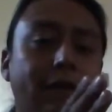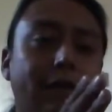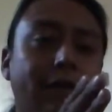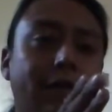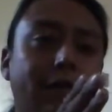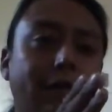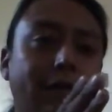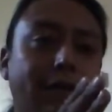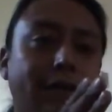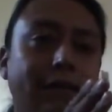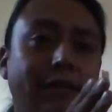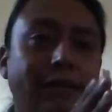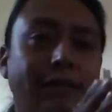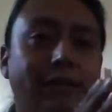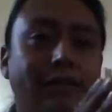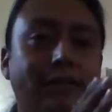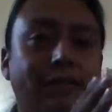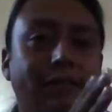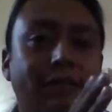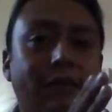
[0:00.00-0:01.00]
it
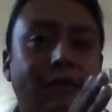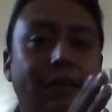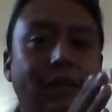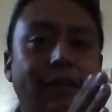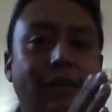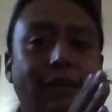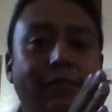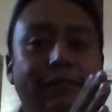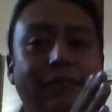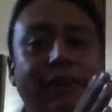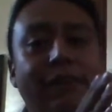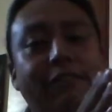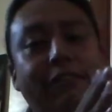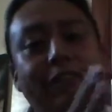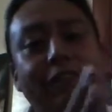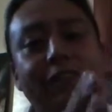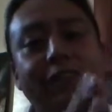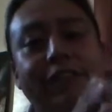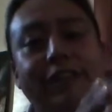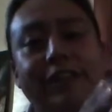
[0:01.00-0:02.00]
is very
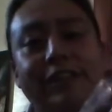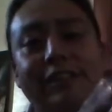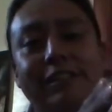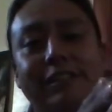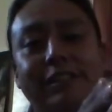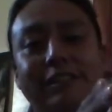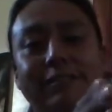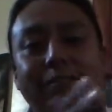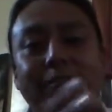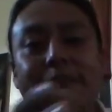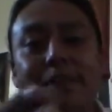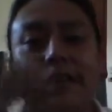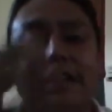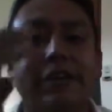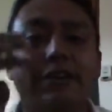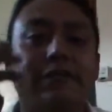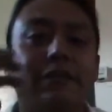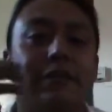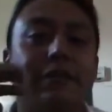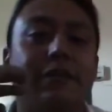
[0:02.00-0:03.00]
flush,
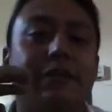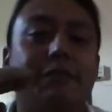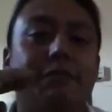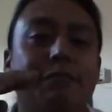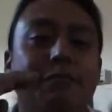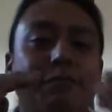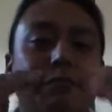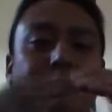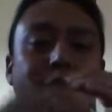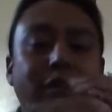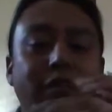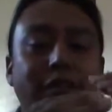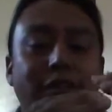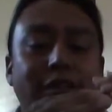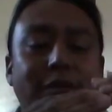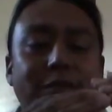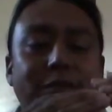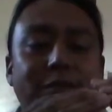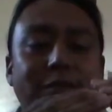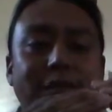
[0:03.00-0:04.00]
and you can put the
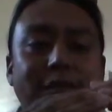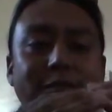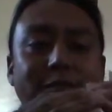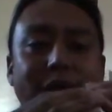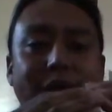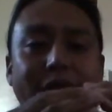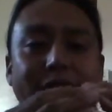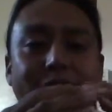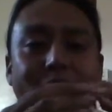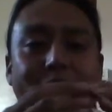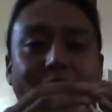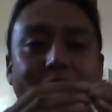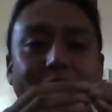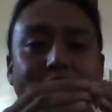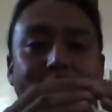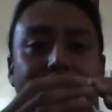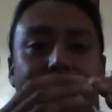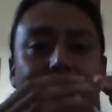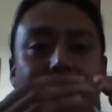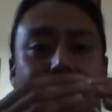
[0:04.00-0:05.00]
jump rings back
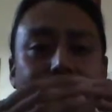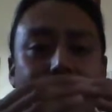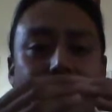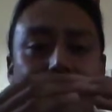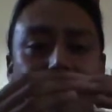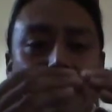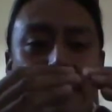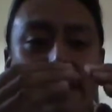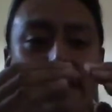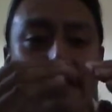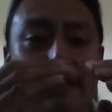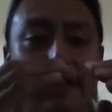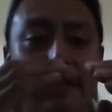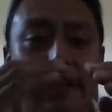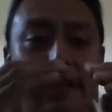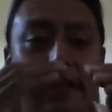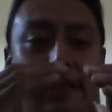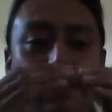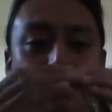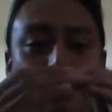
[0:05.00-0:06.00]
together, and
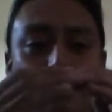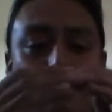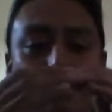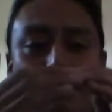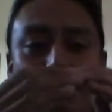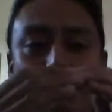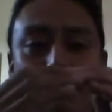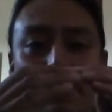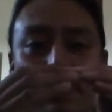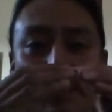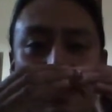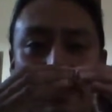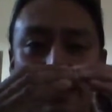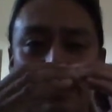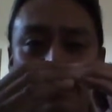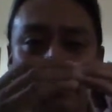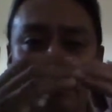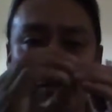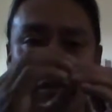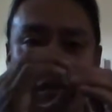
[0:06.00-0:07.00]
the ends will be
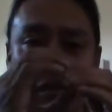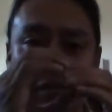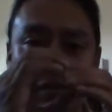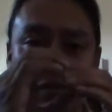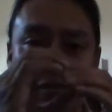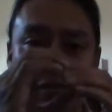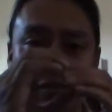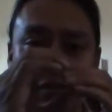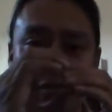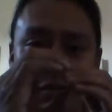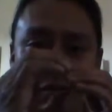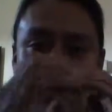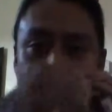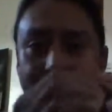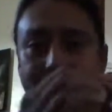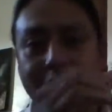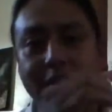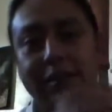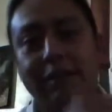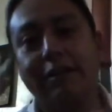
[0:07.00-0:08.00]
end to end
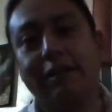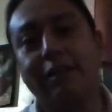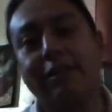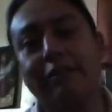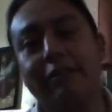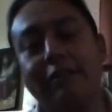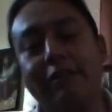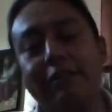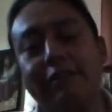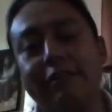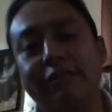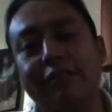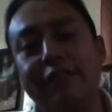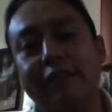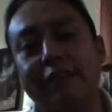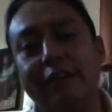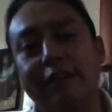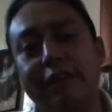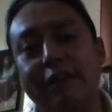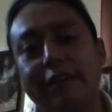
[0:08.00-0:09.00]
at a very
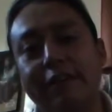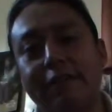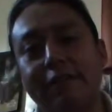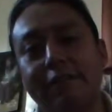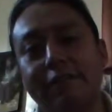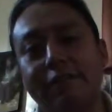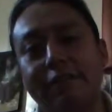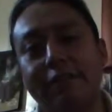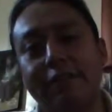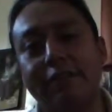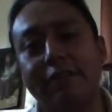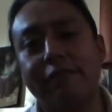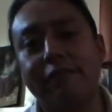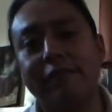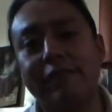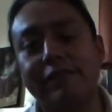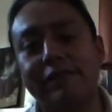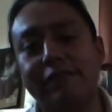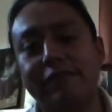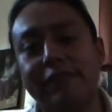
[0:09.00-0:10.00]

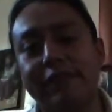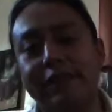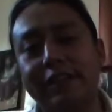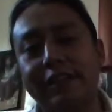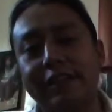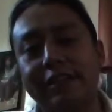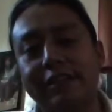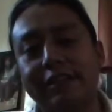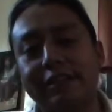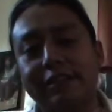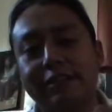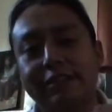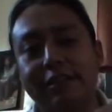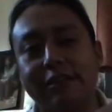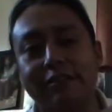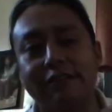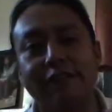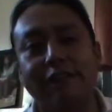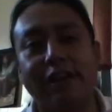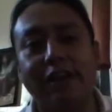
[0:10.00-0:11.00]
flush finish. You
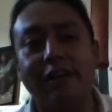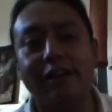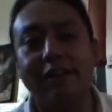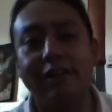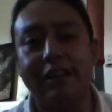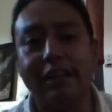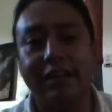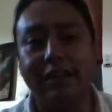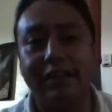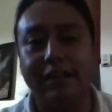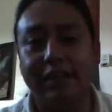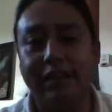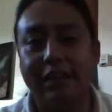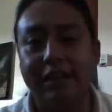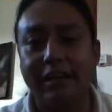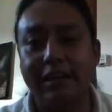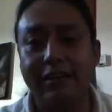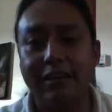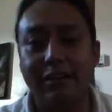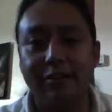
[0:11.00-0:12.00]
can file it at the
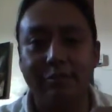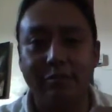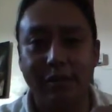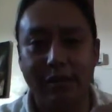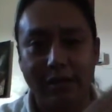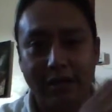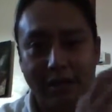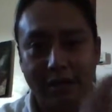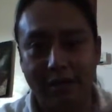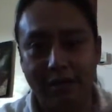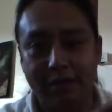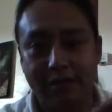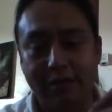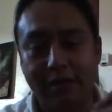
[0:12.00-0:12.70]
end and make it